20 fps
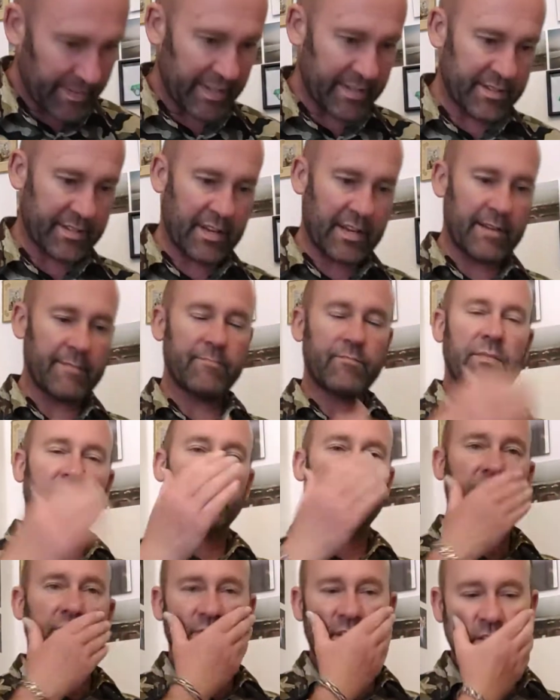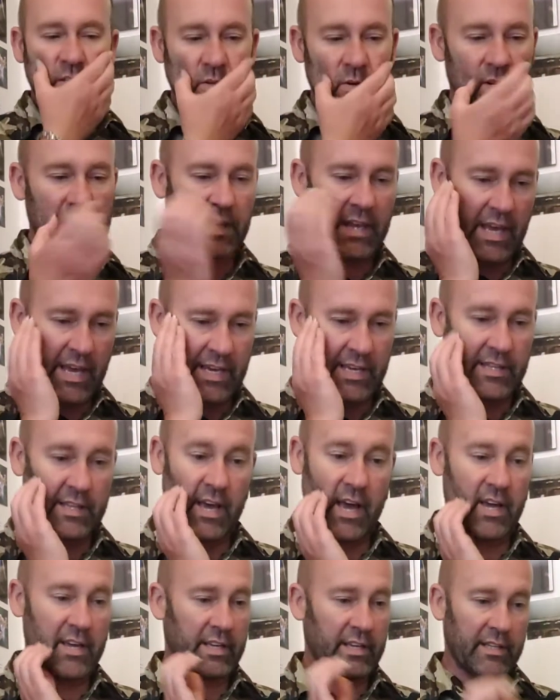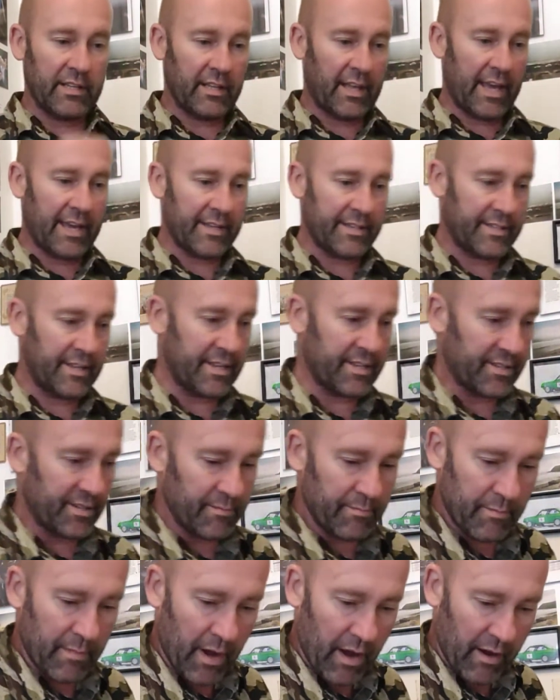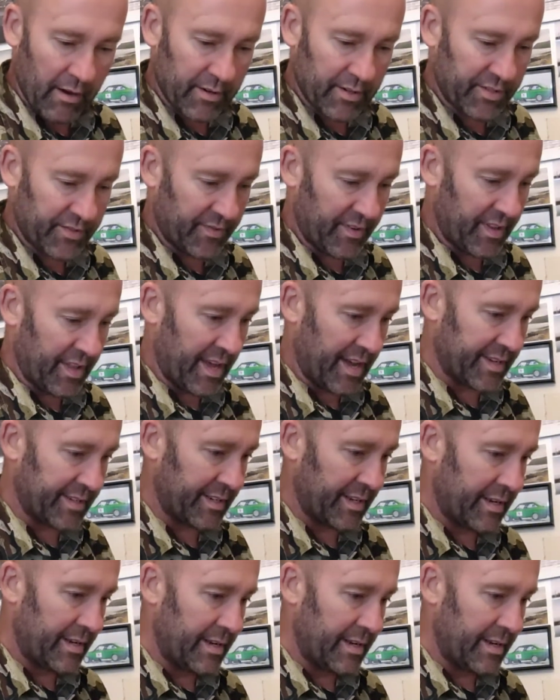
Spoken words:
See? So if you do it like that, you'll get decent marks for that.